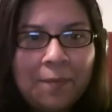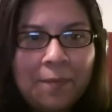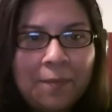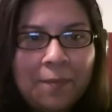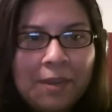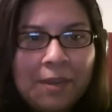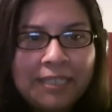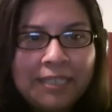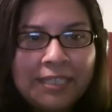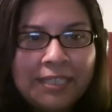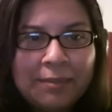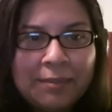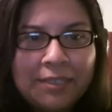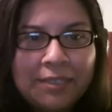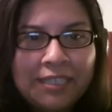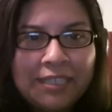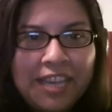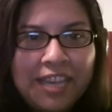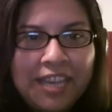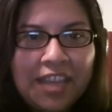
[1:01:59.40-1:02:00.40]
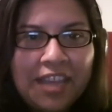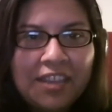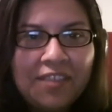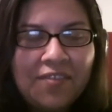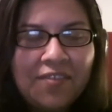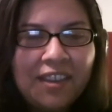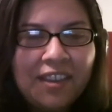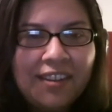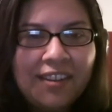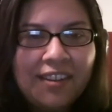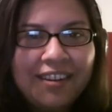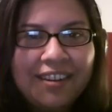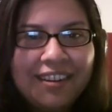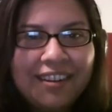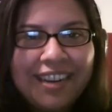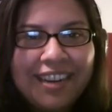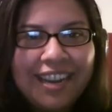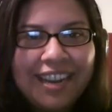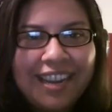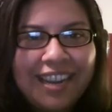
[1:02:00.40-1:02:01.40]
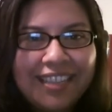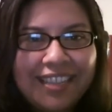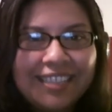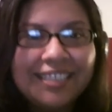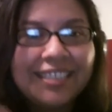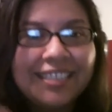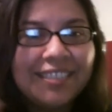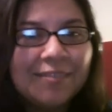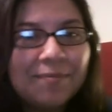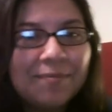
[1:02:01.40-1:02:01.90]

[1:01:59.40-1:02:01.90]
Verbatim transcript: baby steps to the elevator, and